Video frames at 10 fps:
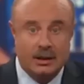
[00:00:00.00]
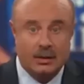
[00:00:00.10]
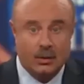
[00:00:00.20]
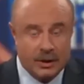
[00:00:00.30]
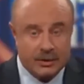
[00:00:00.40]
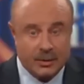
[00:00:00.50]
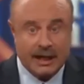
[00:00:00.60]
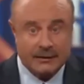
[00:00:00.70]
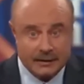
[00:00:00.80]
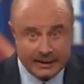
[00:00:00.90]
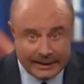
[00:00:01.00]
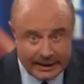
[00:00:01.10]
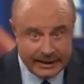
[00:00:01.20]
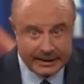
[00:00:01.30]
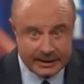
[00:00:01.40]
what is rightfully
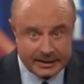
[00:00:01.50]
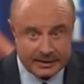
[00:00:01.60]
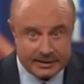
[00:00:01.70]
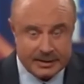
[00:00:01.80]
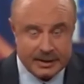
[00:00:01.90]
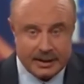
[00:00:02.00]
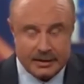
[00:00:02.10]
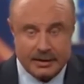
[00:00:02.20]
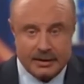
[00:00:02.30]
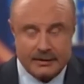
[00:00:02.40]
his. Take a look.